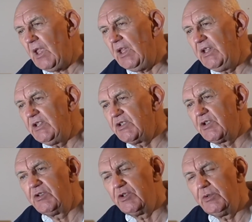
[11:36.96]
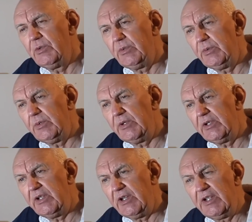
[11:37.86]
is to do
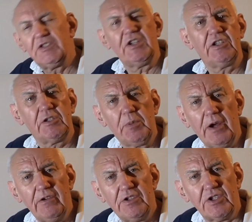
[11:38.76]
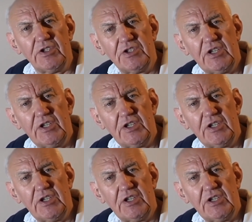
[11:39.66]
antenna comparisons.